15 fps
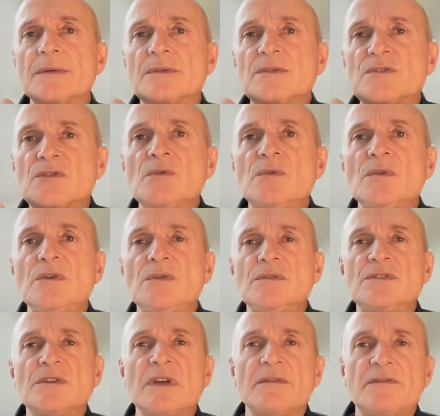two new
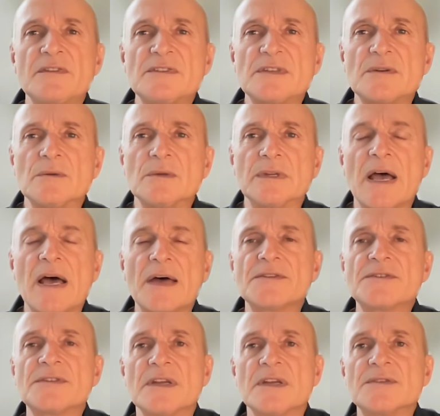geophysical data
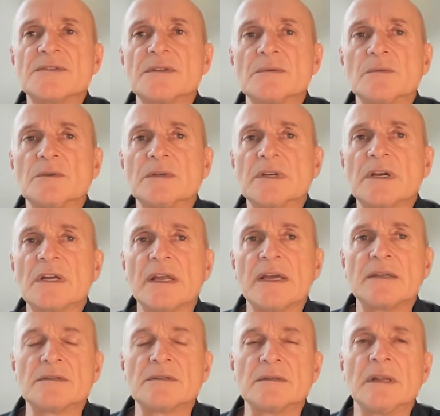sets that were
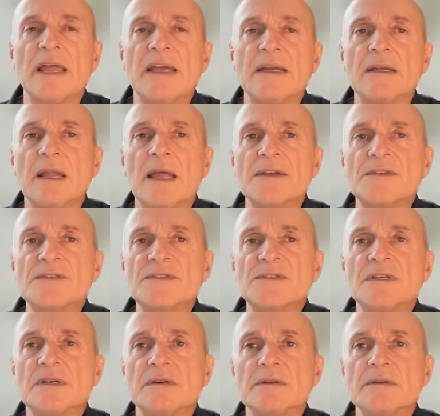collected late last year.